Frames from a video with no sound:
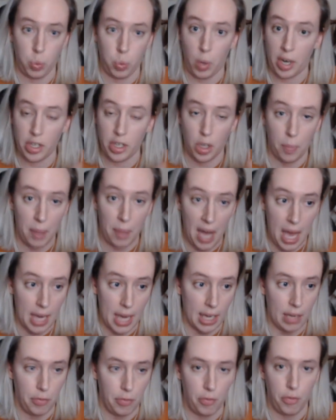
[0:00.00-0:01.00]
where you're
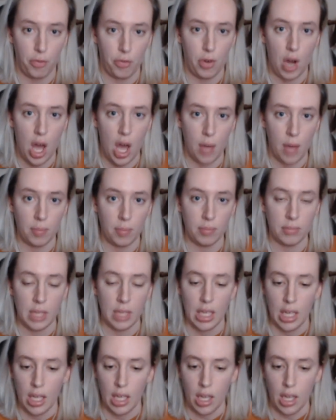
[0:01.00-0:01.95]
buying it from,